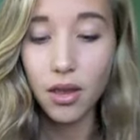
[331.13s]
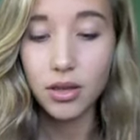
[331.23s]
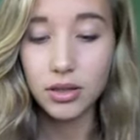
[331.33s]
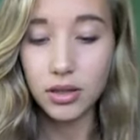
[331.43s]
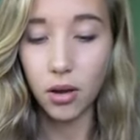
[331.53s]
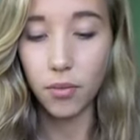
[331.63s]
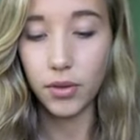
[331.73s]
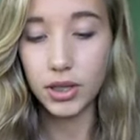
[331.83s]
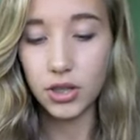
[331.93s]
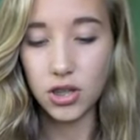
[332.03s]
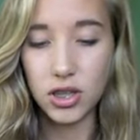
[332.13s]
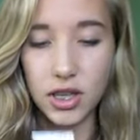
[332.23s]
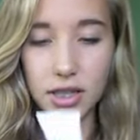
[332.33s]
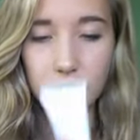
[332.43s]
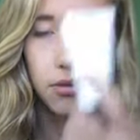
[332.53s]
So, this is just in
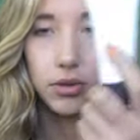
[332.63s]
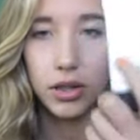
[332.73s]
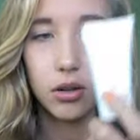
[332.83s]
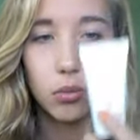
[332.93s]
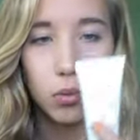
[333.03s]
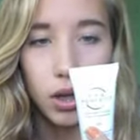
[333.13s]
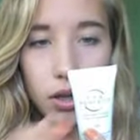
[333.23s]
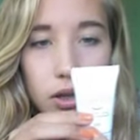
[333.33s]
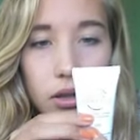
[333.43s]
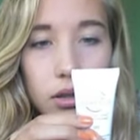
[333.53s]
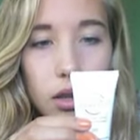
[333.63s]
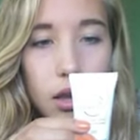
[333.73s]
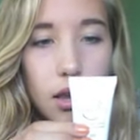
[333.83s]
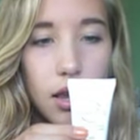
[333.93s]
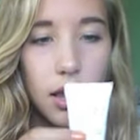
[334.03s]
001.
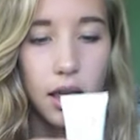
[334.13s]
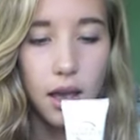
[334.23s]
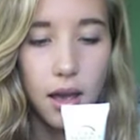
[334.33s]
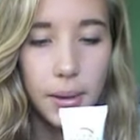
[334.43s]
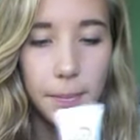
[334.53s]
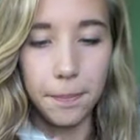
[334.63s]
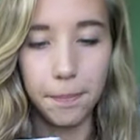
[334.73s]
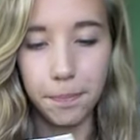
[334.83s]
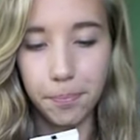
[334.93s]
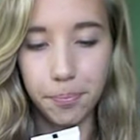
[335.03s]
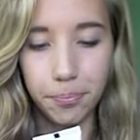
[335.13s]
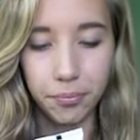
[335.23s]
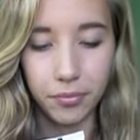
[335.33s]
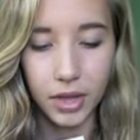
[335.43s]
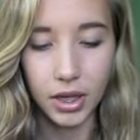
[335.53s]
Um,
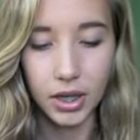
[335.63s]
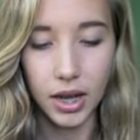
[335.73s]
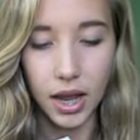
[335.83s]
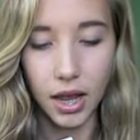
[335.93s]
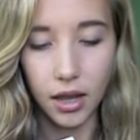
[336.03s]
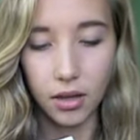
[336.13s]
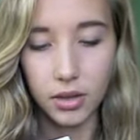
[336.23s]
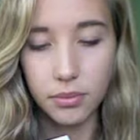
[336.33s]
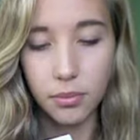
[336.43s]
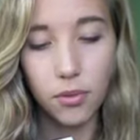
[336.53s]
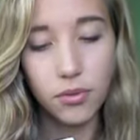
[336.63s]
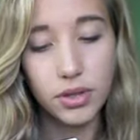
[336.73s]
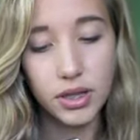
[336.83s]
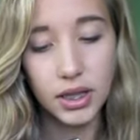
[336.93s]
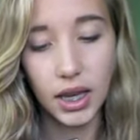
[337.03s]
yeah, smooth
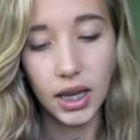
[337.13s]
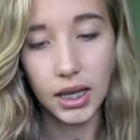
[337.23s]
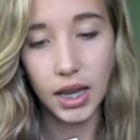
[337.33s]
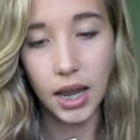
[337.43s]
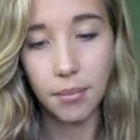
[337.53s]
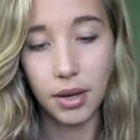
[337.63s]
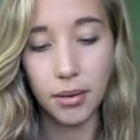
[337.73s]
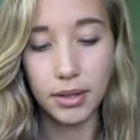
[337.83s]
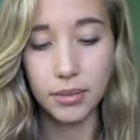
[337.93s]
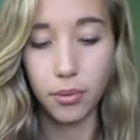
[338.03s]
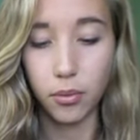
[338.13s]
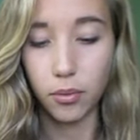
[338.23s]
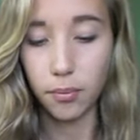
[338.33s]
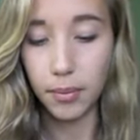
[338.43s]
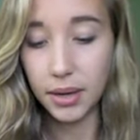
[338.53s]
skin and minimizing por
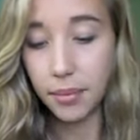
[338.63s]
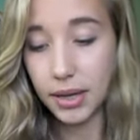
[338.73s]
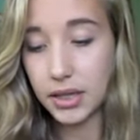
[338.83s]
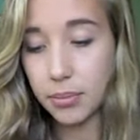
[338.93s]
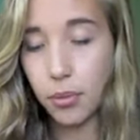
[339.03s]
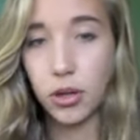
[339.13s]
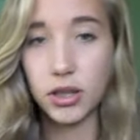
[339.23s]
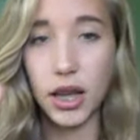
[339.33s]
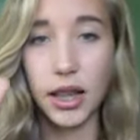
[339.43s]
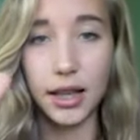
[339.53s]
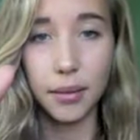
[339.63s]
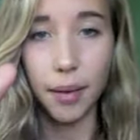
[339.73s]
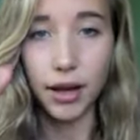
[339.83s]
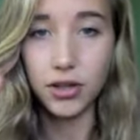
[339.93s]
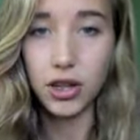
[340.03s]
minimizes pores. I like the
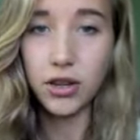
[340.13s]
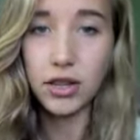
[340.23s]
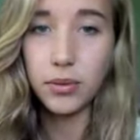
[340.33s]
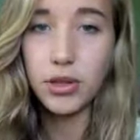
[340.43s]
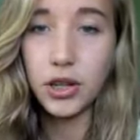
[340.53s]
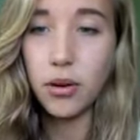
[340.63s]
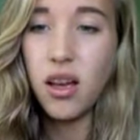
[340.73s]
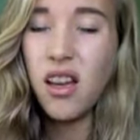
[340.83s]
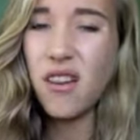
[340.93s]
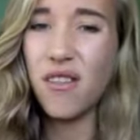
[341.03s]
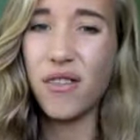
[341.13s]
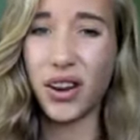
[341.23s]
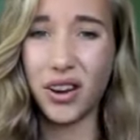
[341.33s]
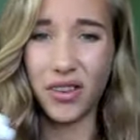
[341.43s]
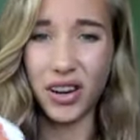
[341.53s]
packaging of this one too.
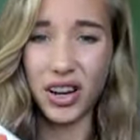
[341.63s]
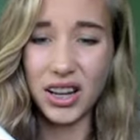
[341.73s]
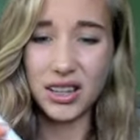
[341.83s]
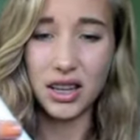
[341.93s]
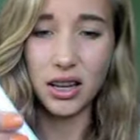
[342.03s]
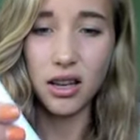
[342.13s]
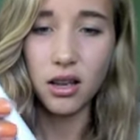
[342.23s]
Very, very easy.